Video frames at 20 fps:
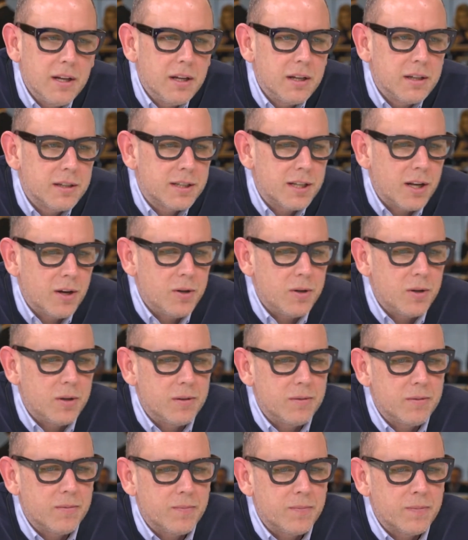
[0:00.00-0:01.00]
So
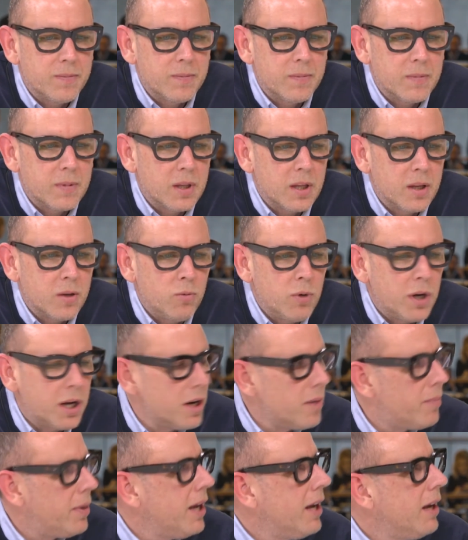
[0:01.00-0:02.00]
we're going
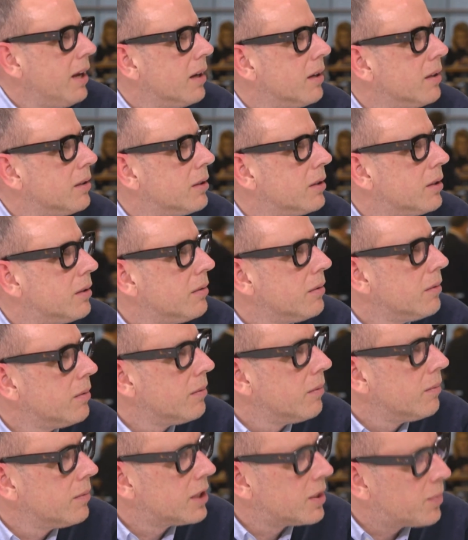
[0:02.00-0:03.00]
to be
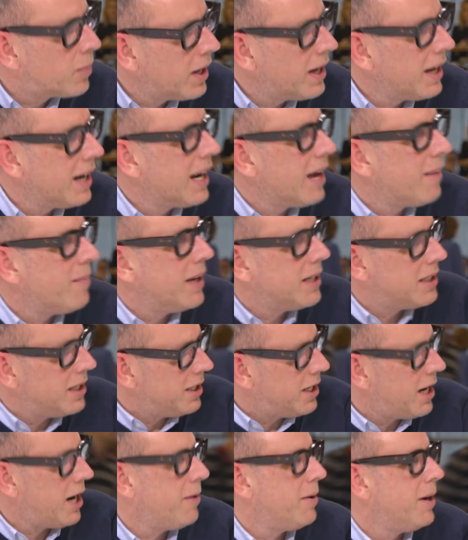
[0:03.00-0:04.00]
spreading that
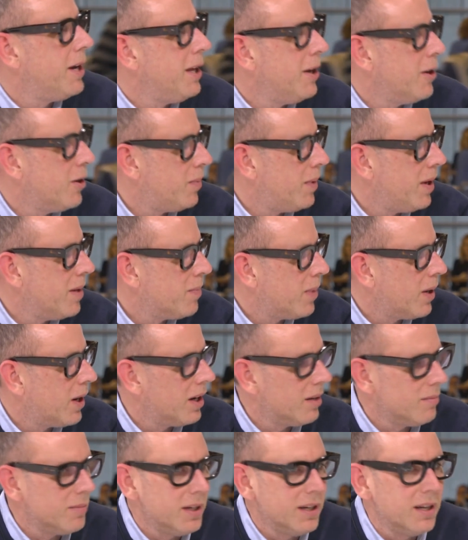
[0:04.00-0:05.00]
message here in the European
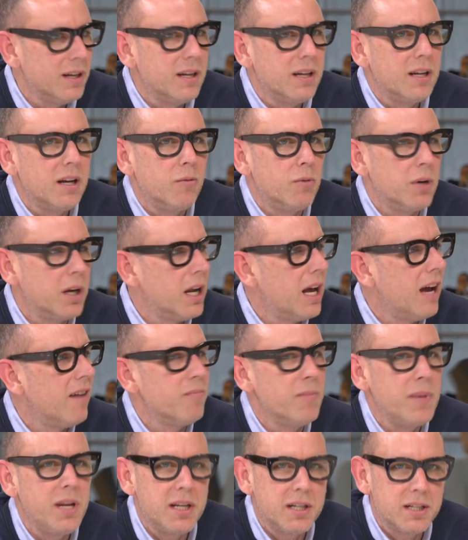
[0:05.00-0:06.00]
Parliament. We're going to have
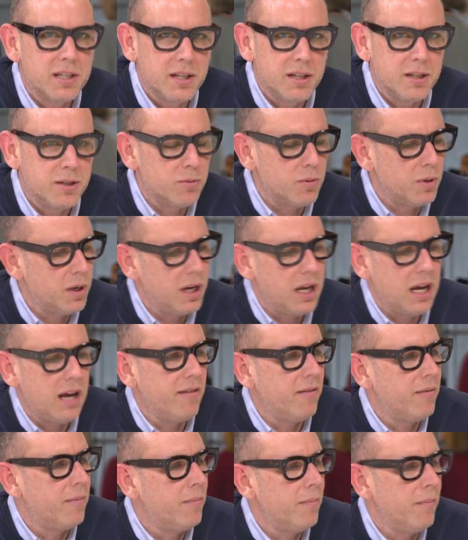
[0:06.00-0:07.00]
ministers, we're going to
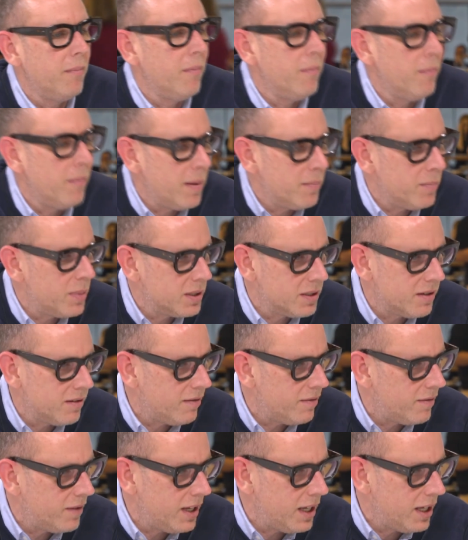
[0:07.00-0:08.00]
have members
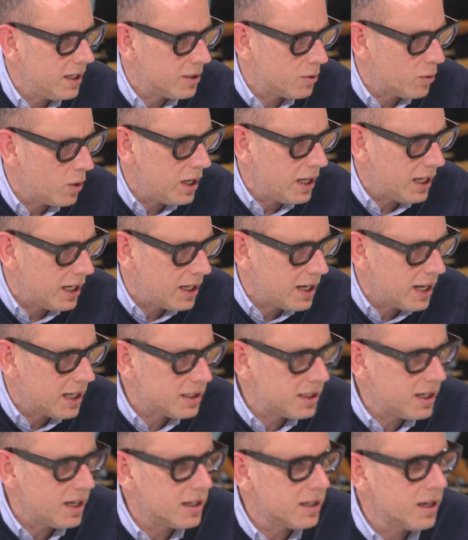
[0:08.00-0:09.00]
of the Israeli
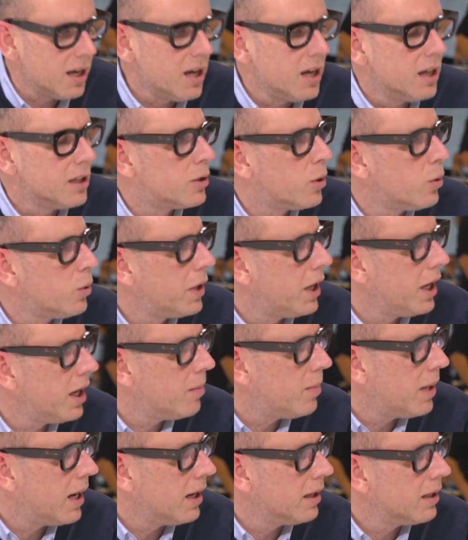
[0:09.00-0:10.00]
Knesset talking
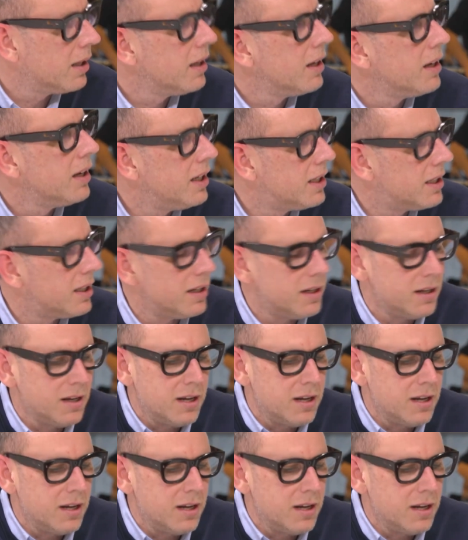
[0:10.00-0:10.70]
about, listen,